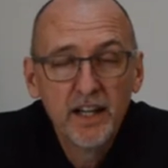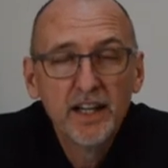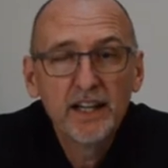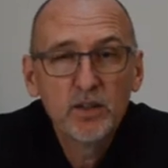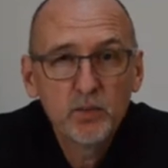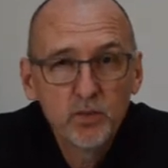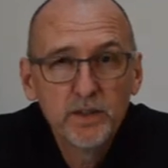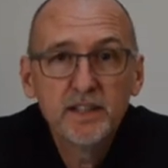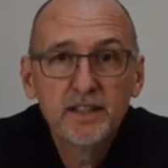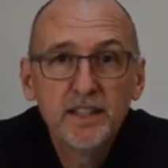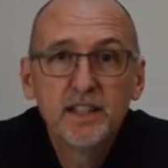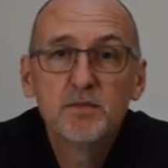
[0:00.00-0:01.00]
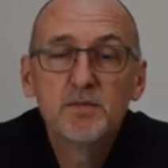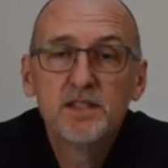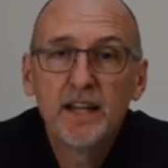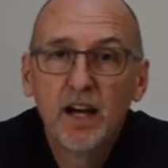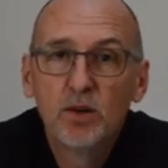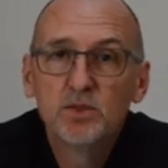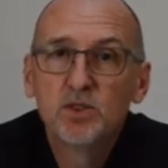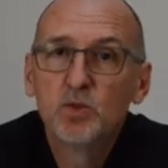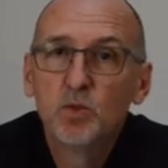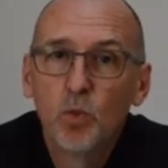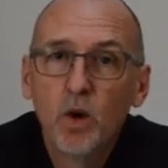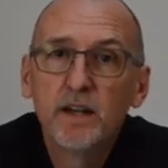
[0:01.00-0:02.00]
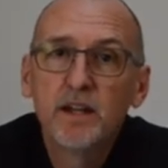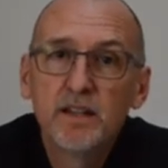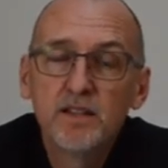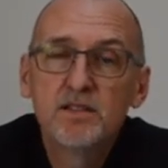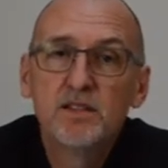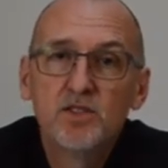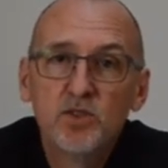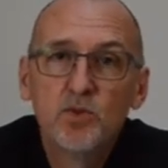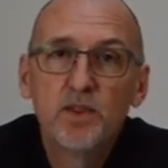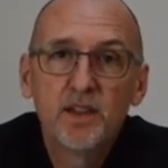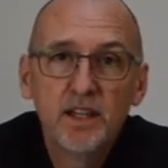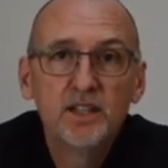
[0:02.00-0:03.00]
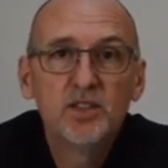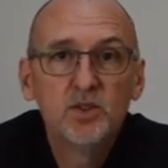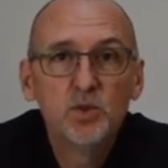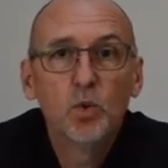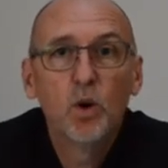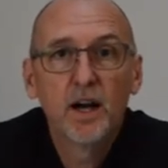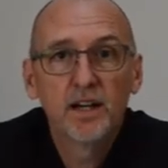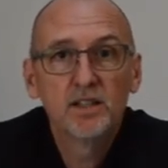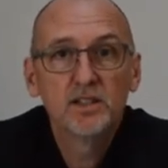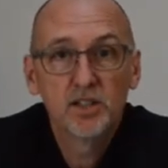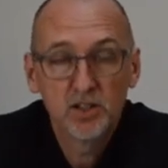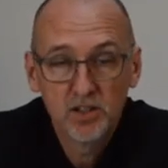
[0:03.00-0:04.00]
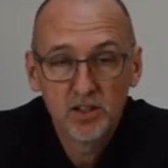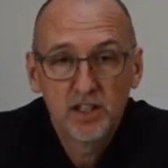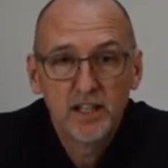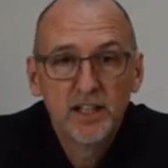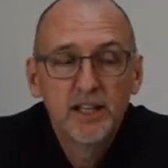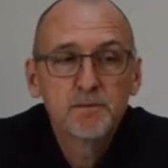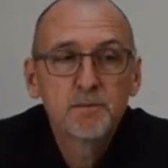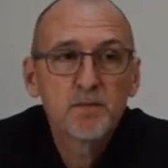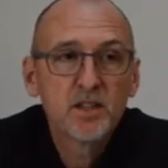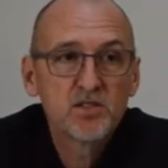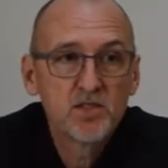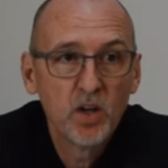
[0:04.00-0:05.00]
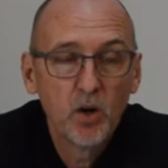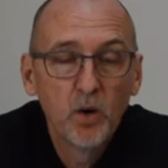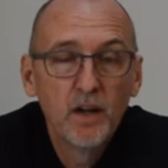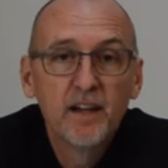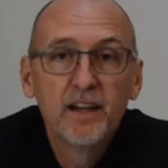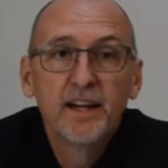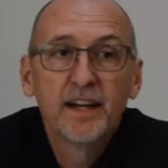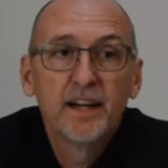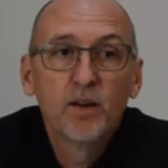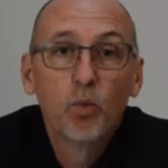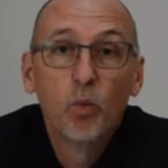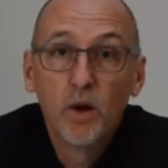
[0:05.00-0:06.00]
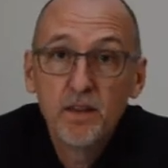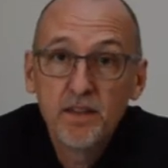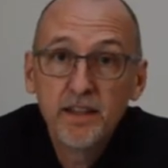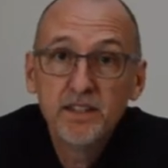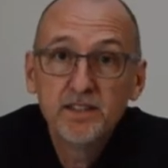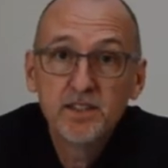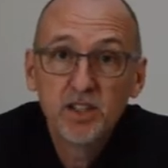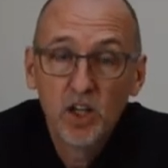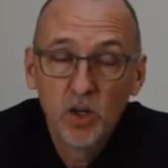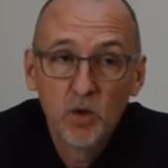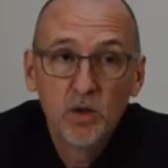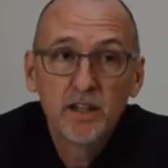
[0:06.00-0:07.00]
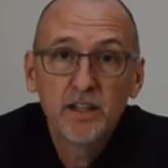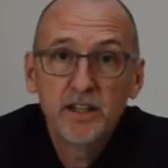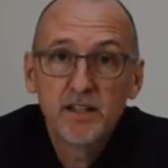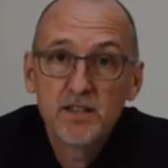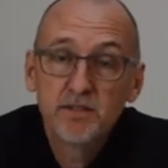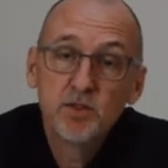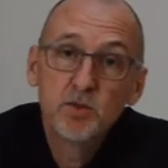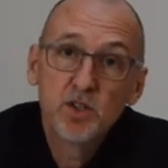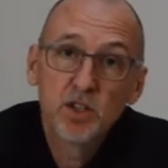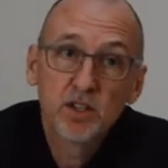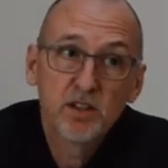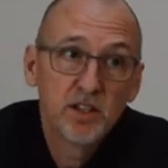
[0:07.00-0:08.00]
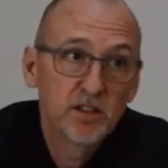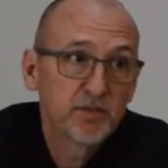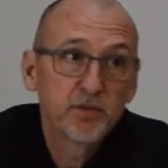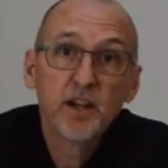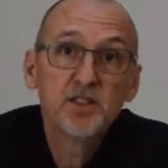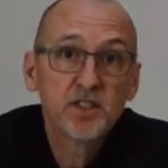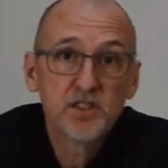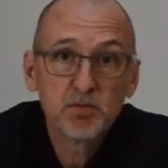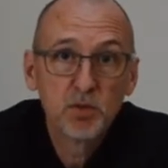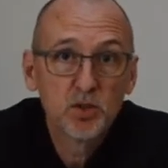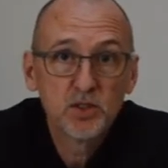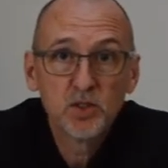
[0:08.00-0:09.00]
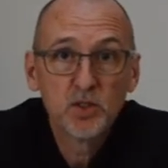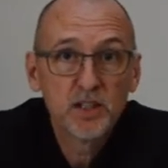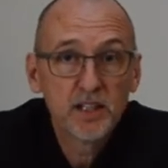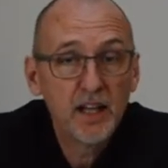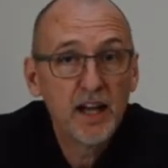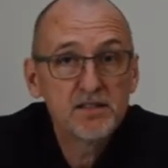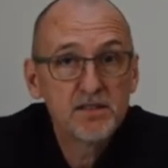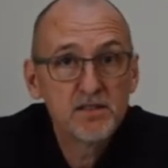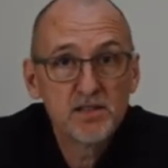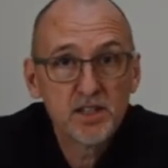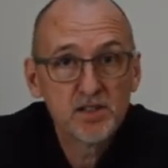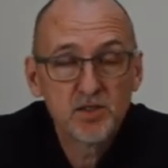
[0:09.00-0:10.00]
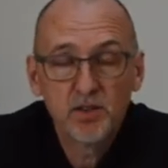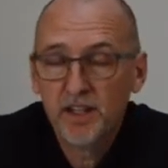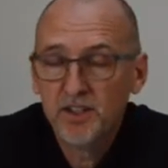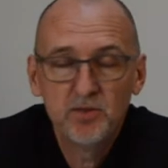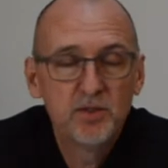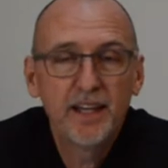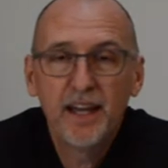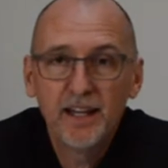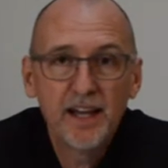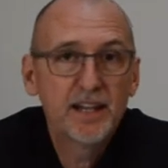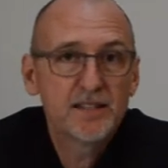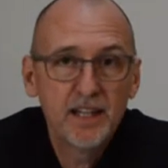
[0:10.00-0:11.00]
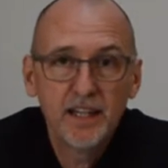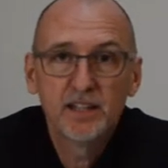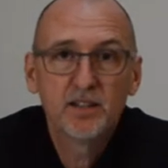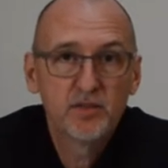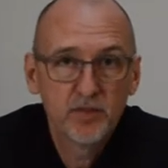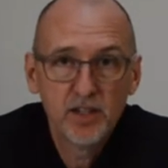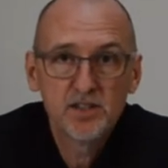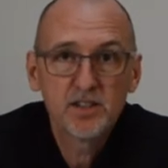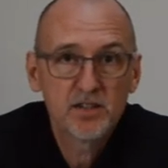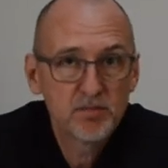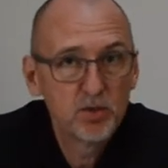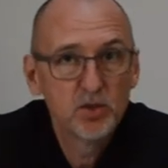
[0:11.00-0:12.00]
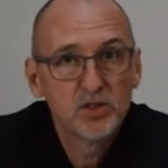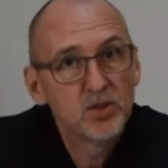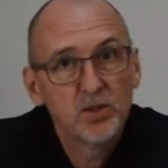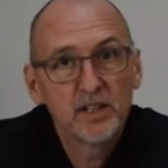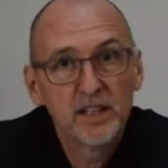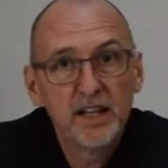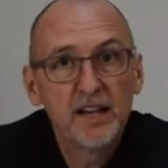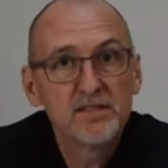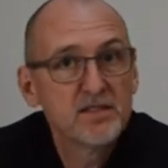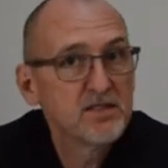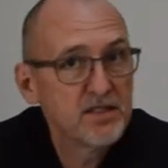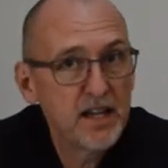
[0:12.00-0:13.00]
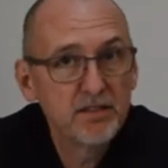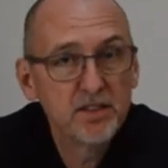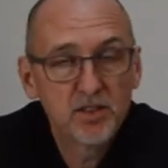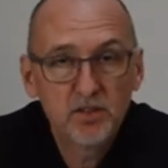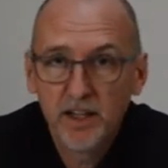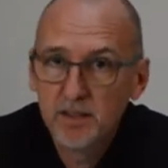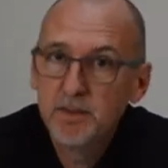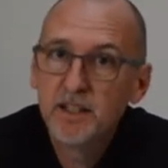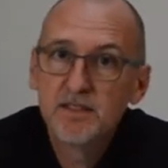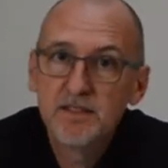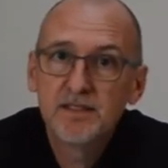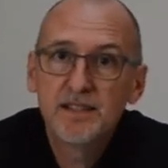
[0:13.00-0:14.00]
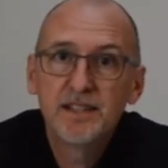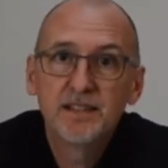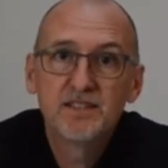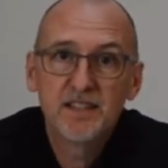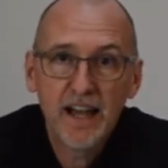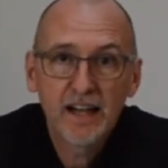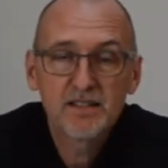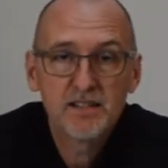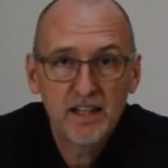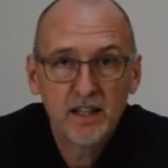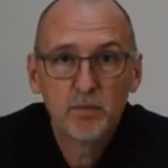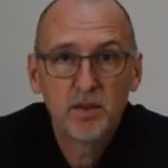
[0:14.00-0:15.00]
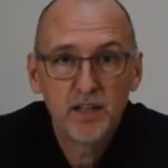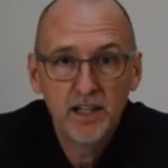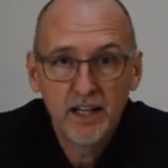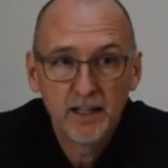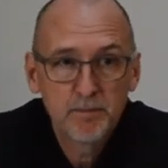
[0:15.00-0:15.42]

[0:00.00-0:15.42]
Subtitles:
It really comes down to what it is that you think you want to learn. So, one thing to know is if you took the French exploratory class in 6th grade, you cannot take the French exploratory class in 7th grade because it's the exact same thing.